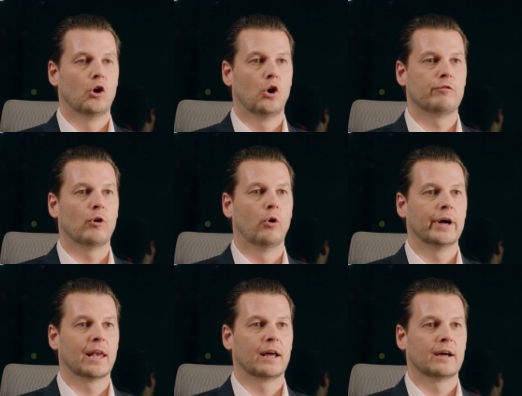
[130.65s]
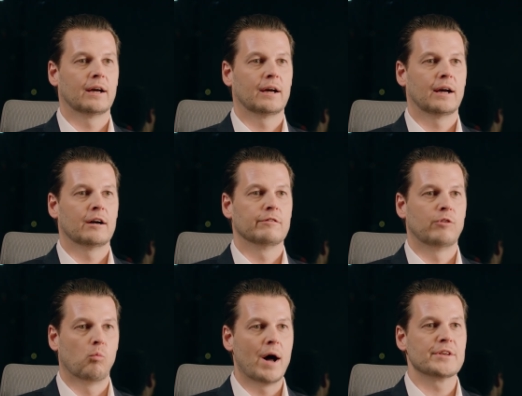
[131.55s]
of oil
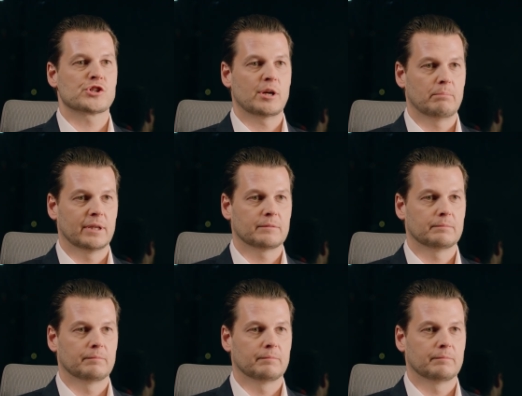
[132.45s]
for one shipment.